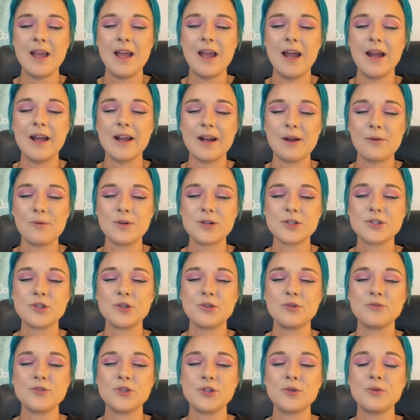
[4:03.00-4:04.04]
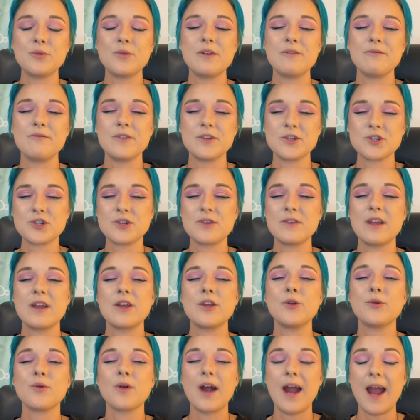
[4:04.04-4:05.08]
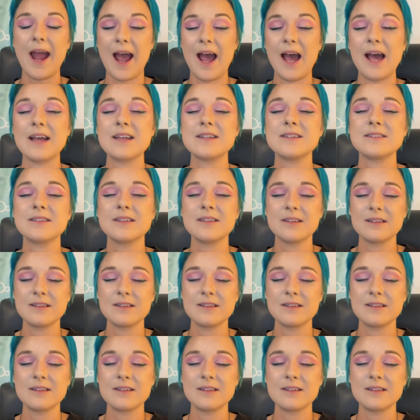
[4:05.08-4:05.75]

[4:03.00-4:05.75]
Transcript: And I want you to envision that you are at